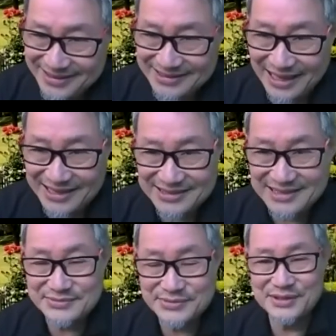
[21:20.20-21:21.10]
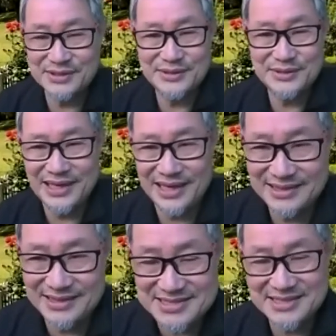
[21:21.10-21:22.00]
well, us
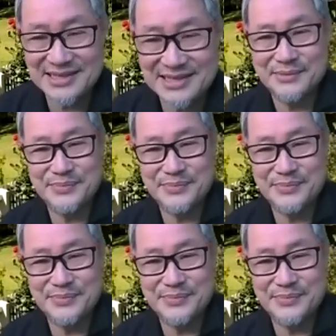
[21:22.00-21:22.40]
us women,